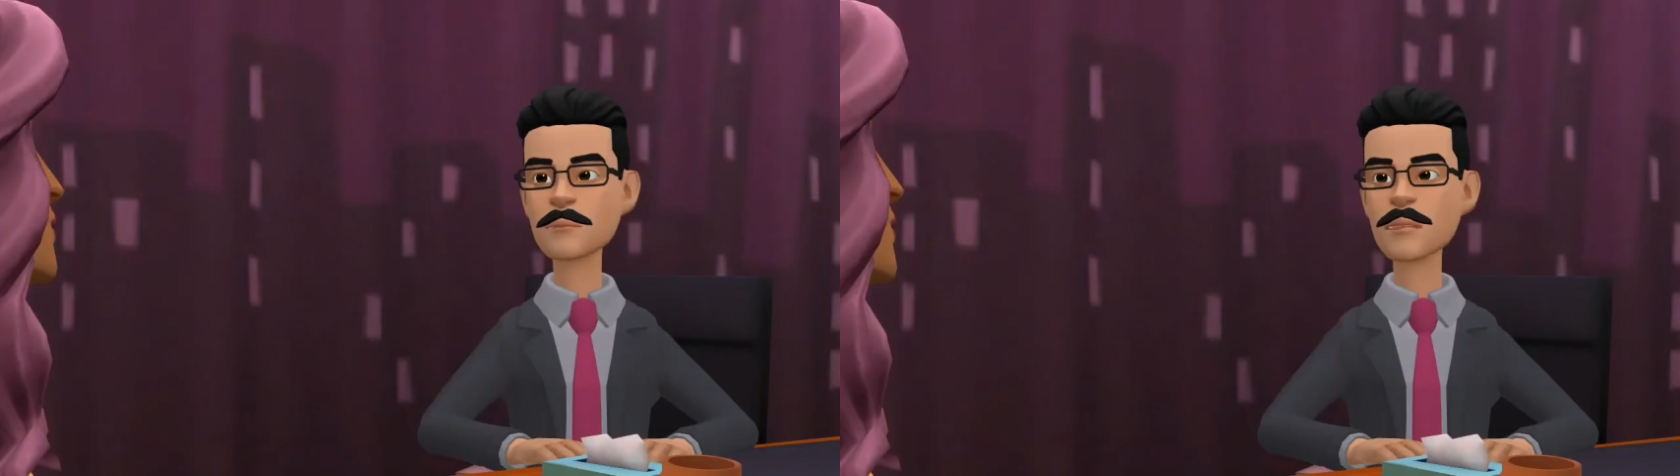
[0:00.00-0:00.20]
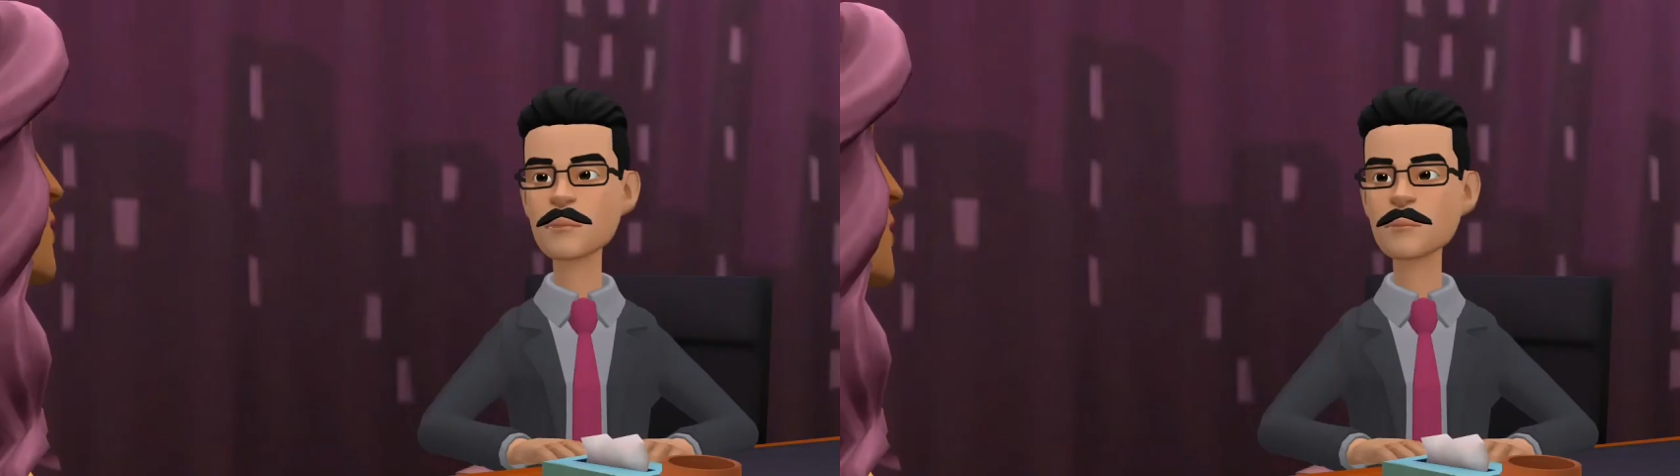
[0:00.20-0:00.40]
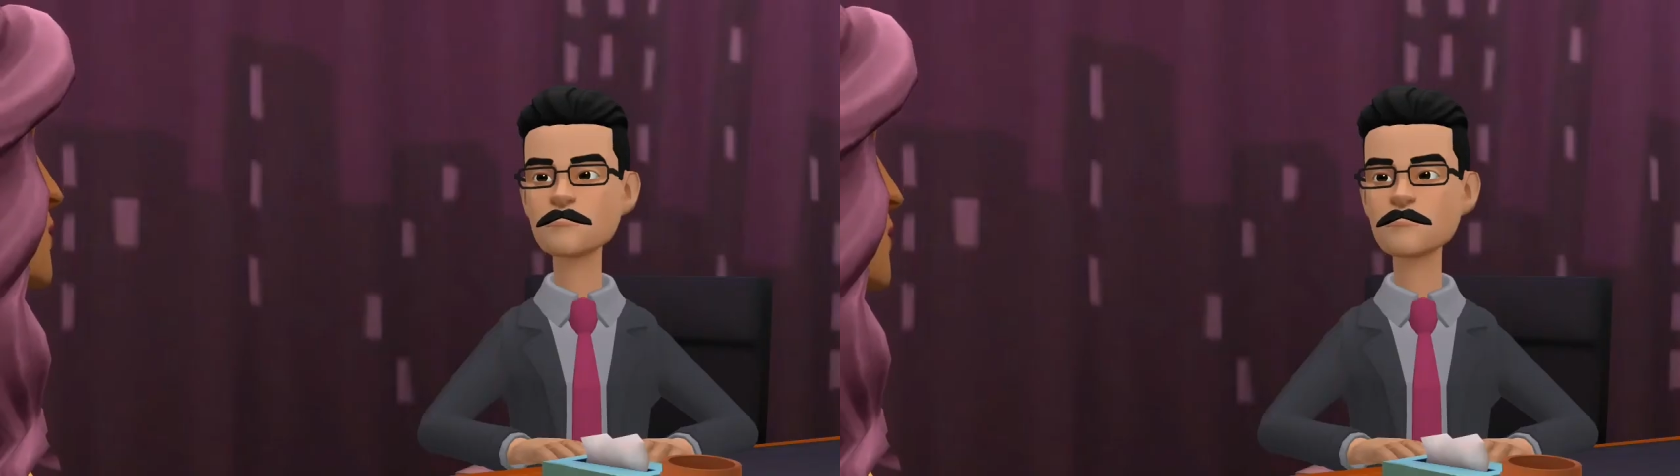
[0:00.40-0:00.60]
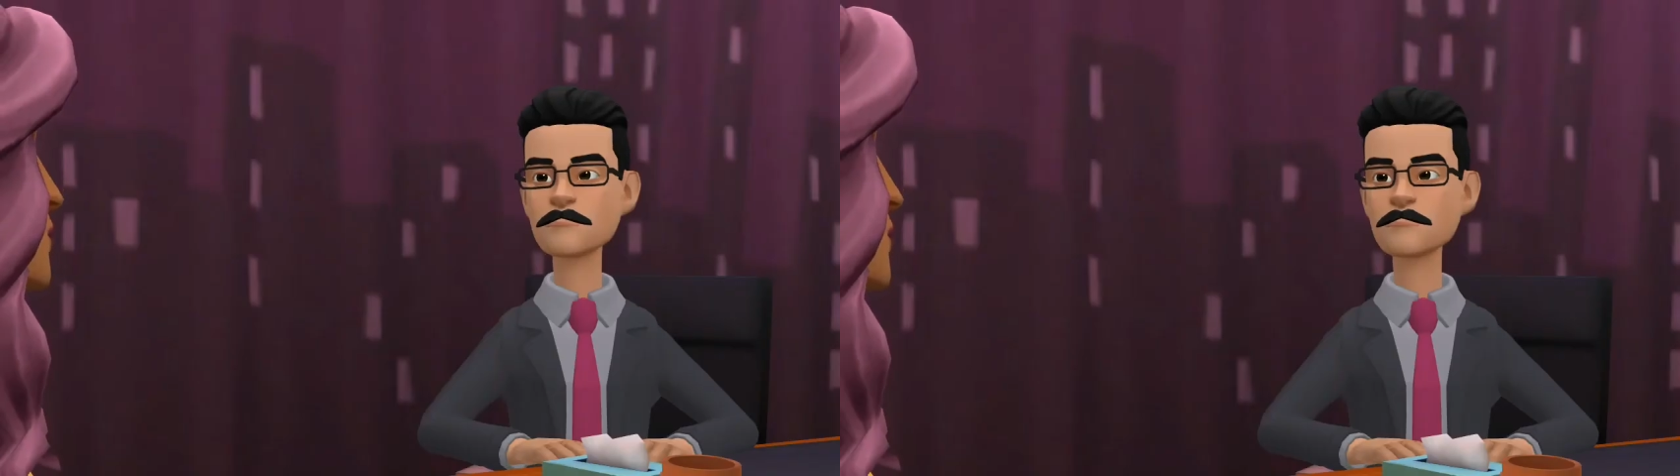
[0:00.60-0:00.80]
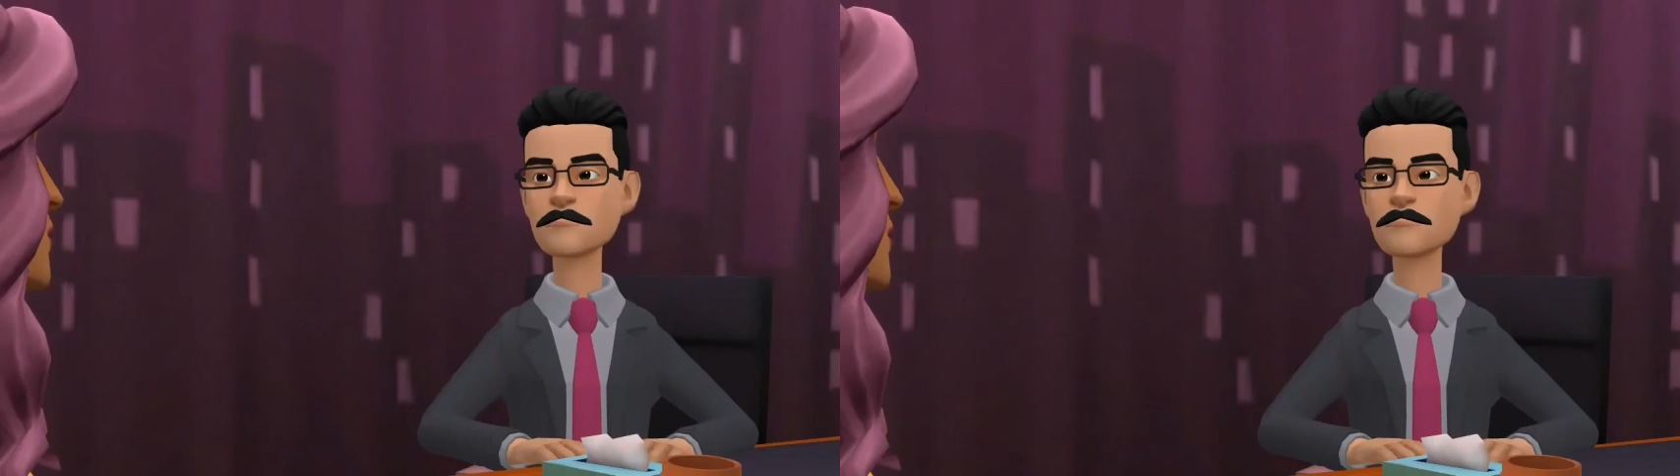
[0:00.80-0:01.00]
find it
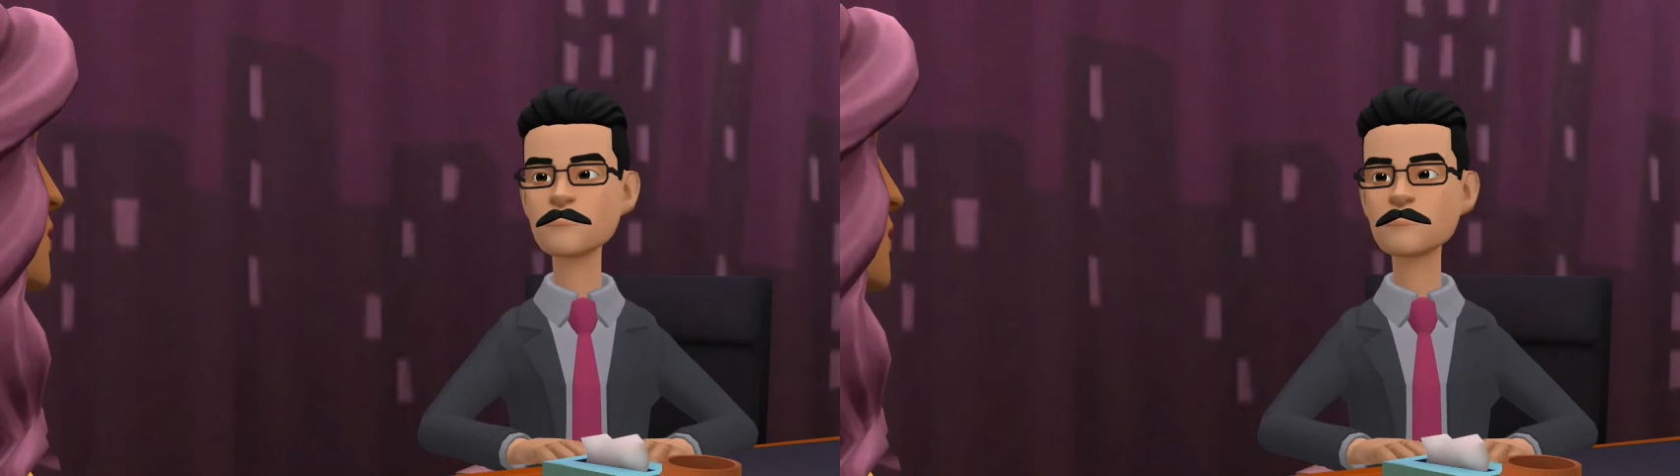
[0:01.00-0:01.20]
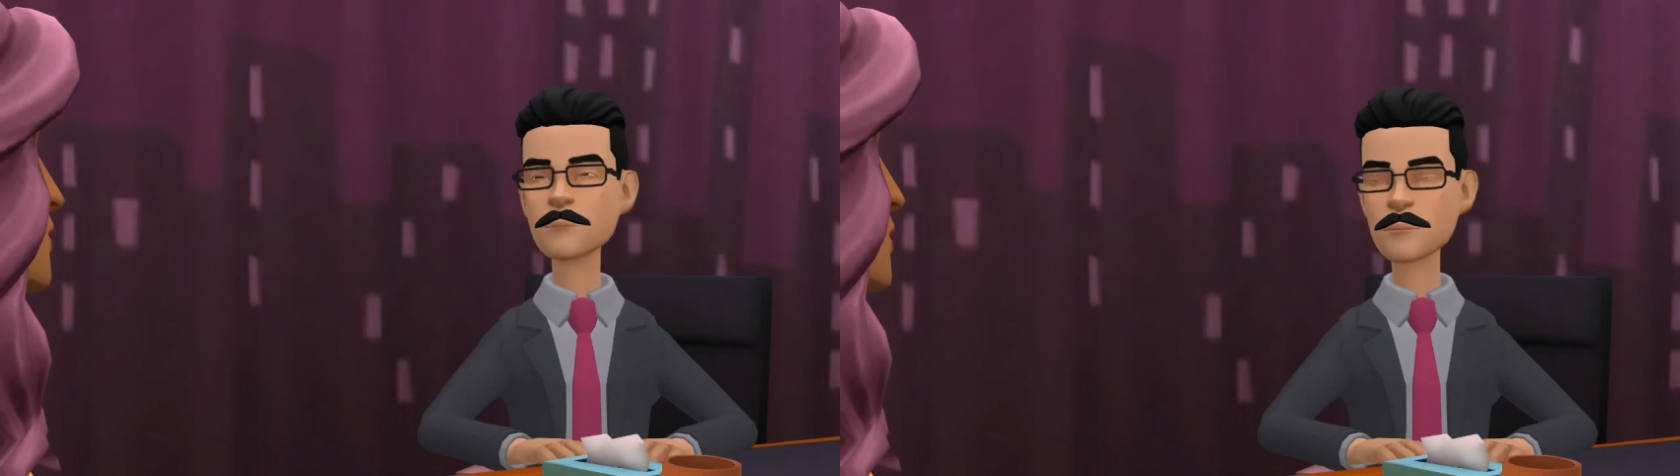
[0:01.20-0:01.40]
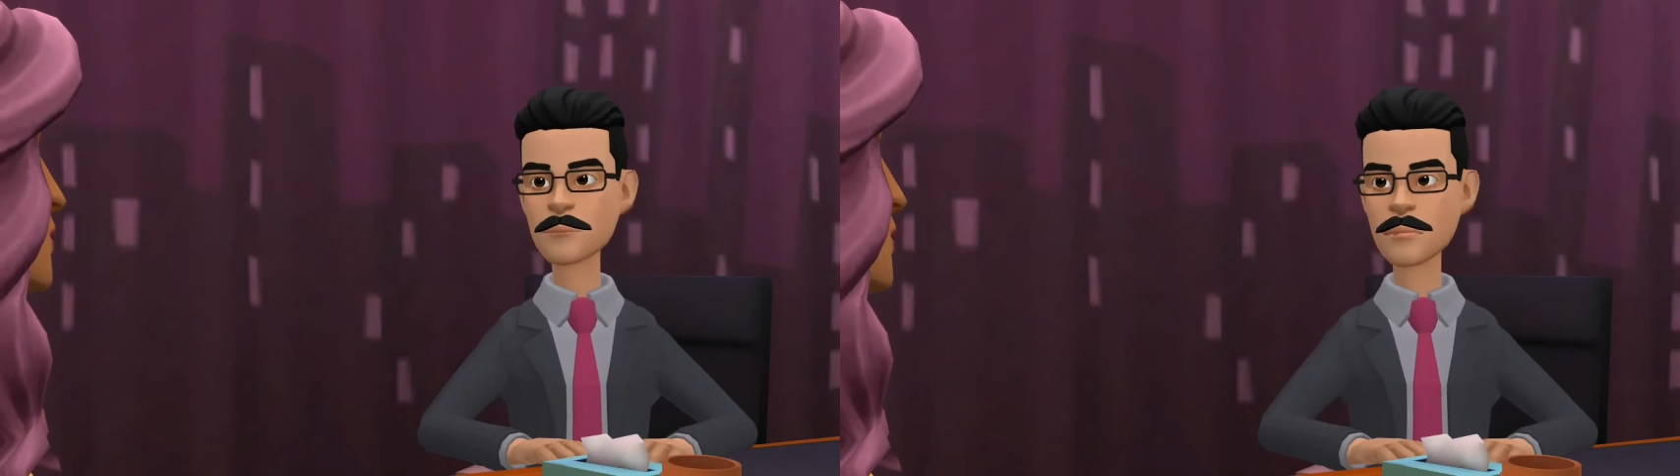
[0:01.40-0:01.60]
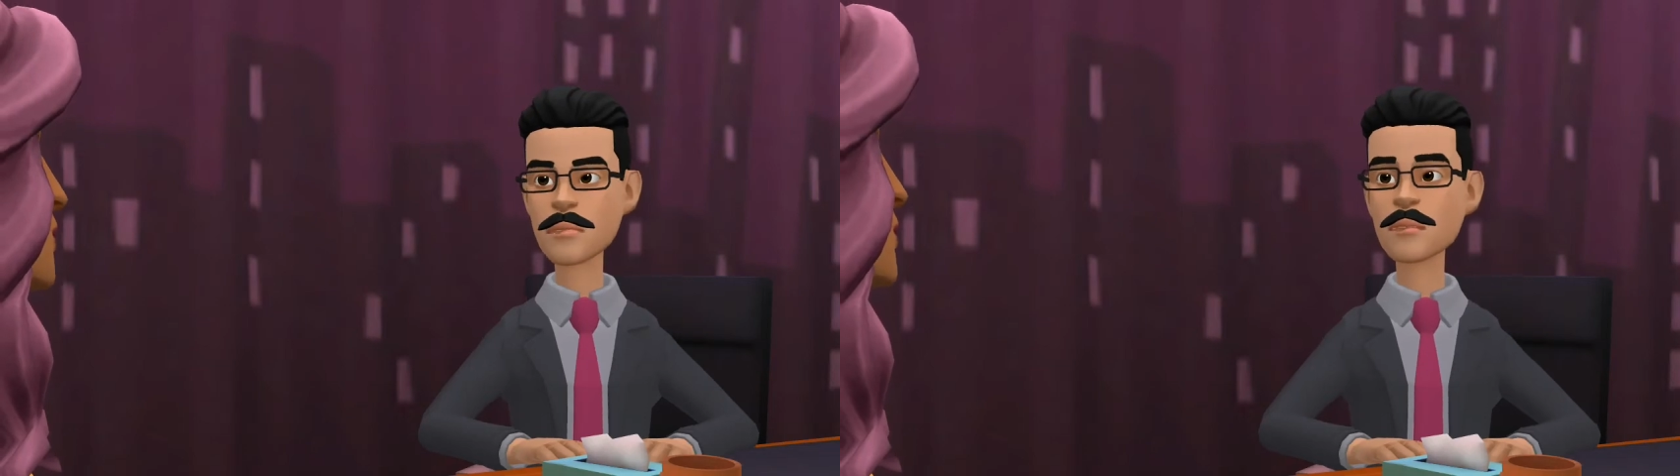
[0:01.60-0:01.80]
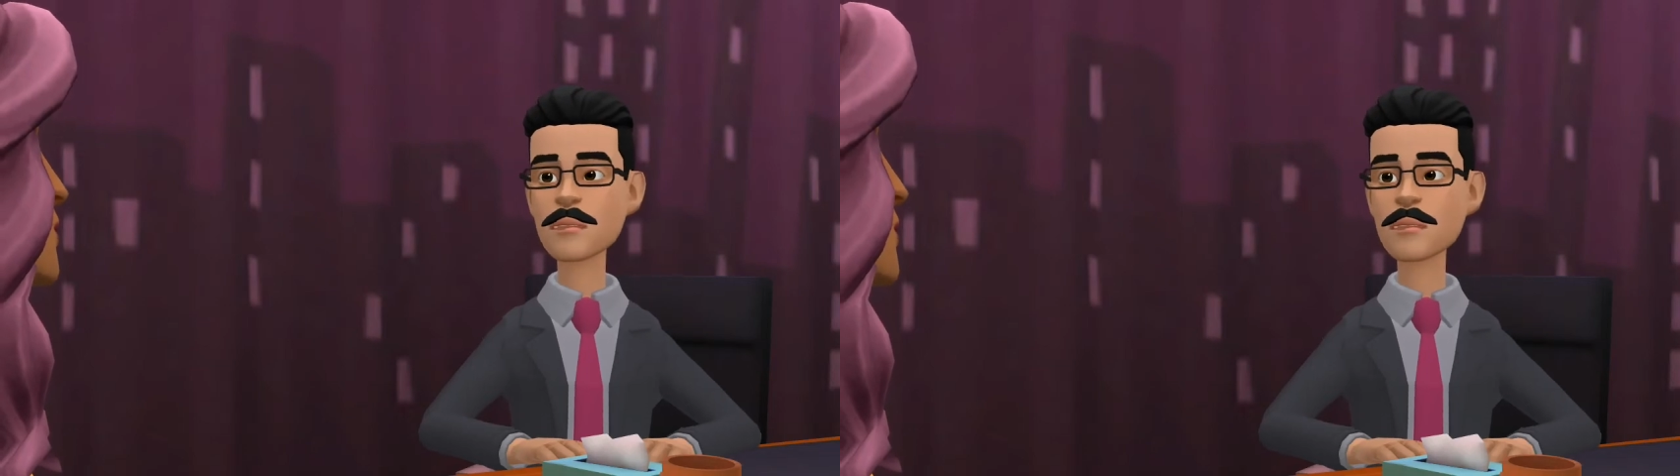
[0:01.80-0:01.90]
ironic how your